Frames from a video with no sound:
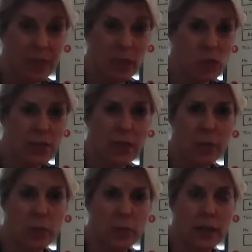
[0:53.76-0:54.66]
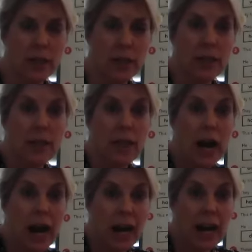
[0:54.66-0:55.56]
Here's another one.
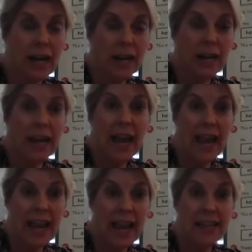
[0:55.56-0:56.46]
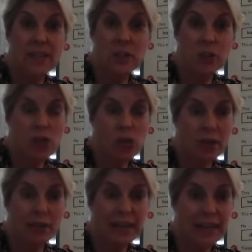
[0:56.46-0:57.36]
I ate
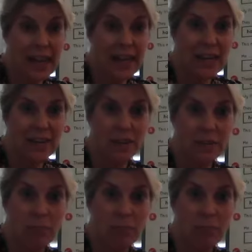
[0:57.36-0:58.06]
chocolate cake.